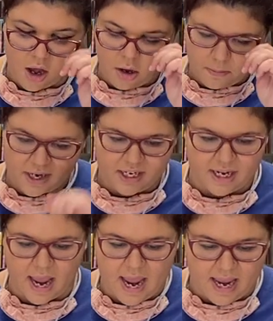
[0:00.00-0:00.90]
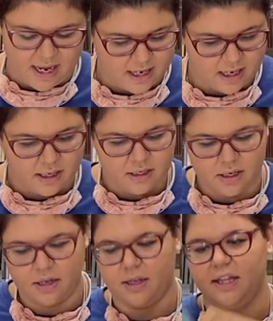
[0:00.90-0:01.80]
Alrighty, and
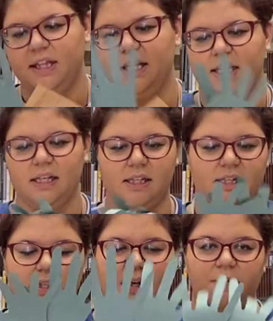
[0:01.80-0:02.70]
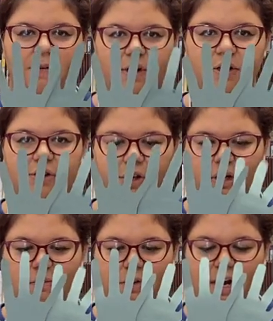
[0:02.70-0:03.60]
this is our finished
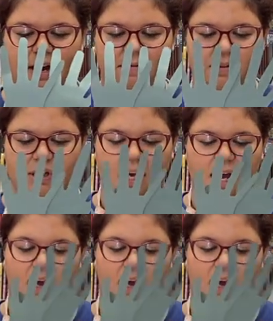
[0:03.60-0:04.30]
turnip craft.